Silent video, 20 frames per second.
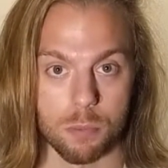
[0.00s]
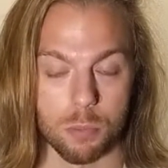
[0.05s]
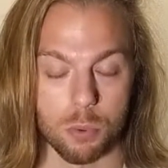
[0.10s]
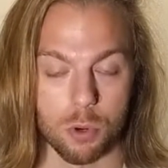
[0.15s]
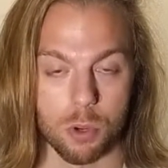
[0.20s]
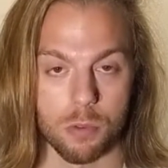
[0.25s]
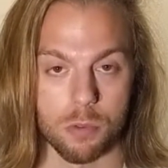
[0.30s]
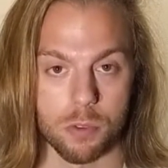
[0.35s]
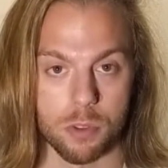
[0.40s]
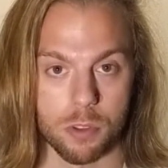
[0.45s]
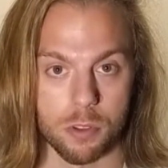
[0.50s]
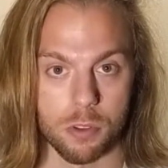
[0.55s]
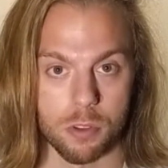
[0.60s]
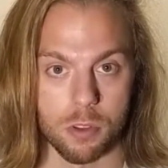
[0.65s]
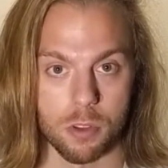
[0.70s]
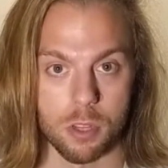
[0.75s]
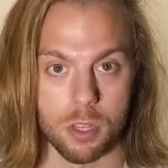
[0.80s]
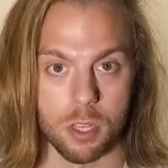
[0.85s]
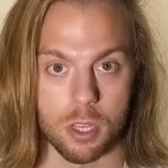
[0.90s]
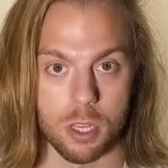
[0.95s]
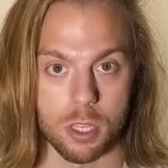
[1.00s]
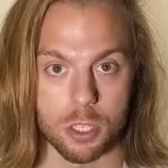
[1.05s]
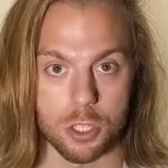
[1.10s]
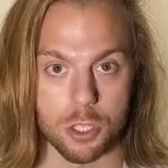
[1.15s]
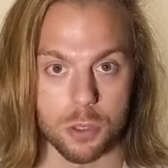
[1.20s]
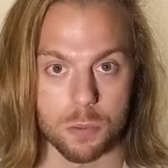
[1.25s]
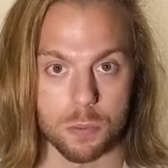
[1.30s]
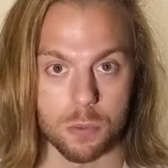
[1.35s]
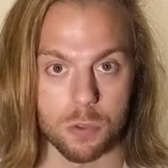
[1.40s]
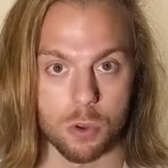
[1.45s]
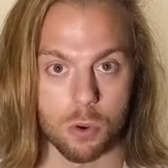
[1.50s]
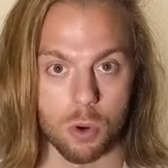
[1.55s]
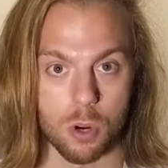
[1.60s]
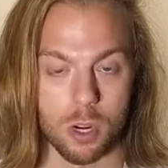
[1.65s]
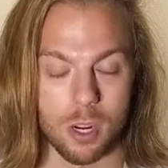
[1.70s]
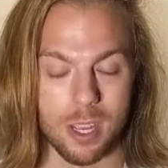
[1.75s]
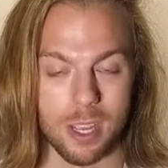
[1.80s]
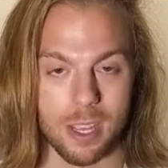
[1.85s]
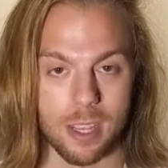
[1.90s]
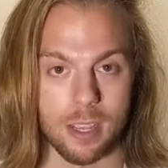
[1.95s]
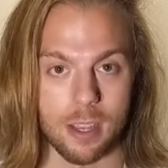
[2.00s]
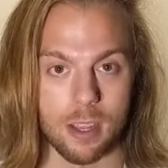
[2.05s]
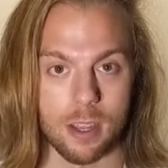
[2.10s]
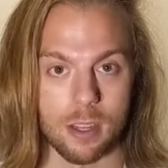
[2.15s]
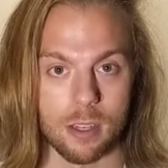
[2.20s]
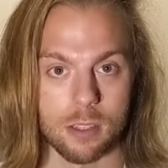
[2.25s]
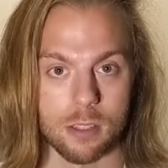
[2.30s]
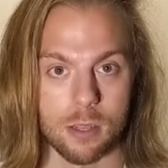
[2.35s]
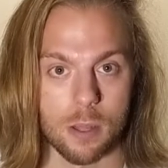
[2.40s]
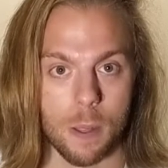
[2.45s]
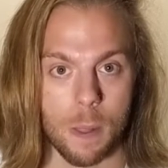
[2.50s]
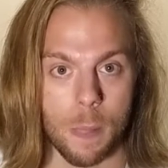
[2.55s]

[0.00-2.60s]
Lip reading: previously explored and